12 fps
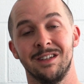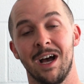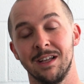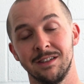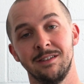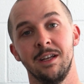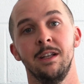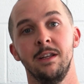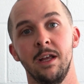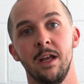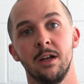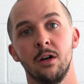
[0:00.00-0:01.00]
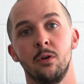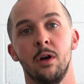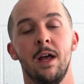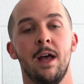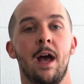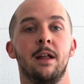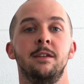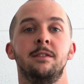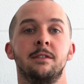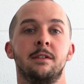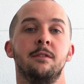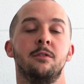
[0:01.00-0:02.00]
not San Diego, at least
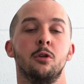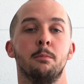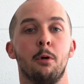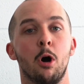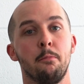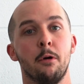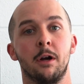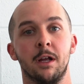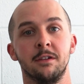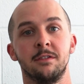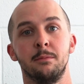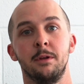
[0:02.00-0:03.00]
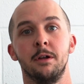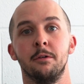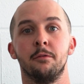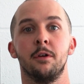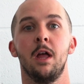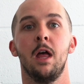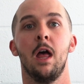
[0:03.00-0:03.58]
this gives you a ballpark estimate of